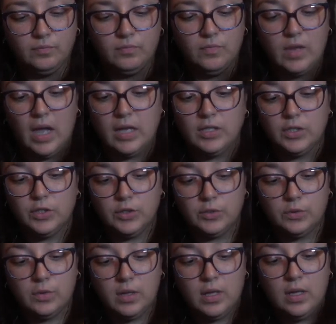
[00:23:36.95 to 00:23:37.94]
I
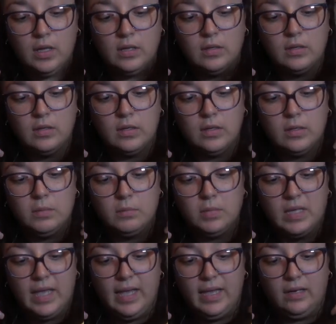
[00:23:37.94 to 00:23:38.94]
do
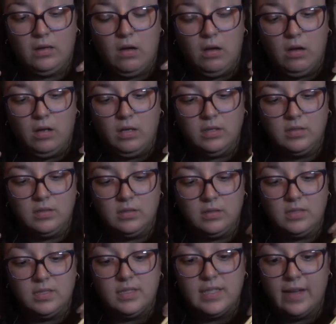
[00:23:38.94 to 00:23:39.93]
plan on
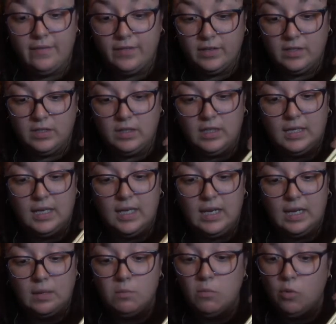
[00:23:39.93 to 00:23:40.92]
definitely
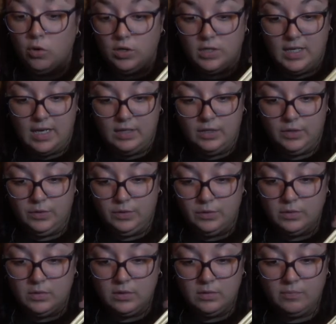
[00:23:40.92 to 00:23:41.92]
getting more
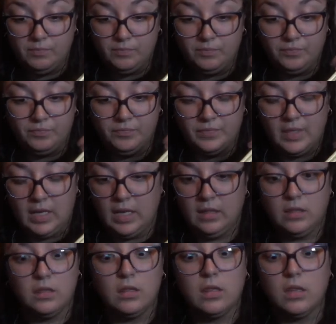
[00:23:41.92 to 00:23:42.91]
tattoos. I
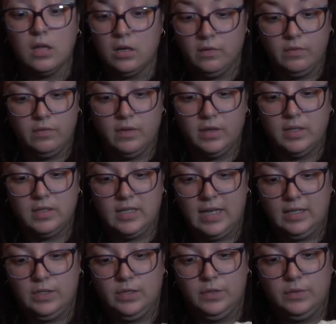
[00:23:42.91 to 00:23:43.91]
love
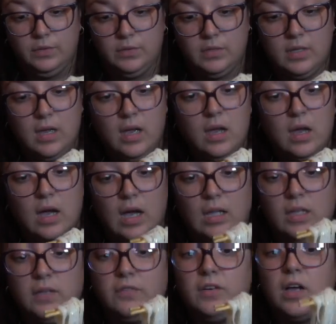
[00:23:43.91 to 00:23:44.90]
tattoos. I
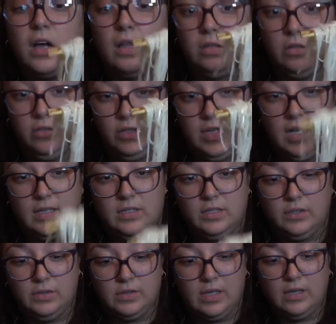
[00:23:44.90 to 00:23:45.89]
love colored
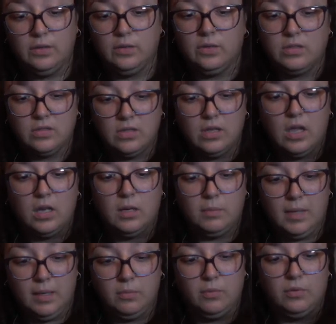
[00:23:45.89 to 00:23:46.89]
tattoos. I know there's a lot of
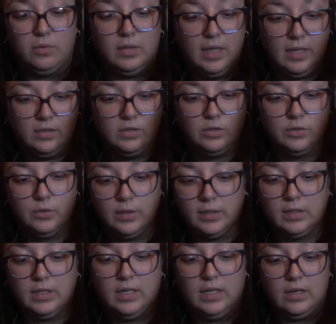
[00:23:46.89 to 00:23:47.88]
people that
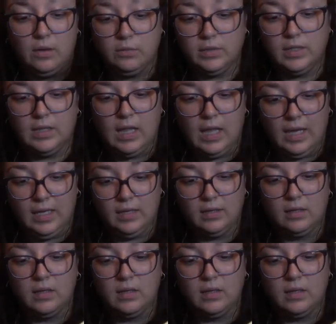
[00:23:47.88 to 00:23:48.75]
strictly only like,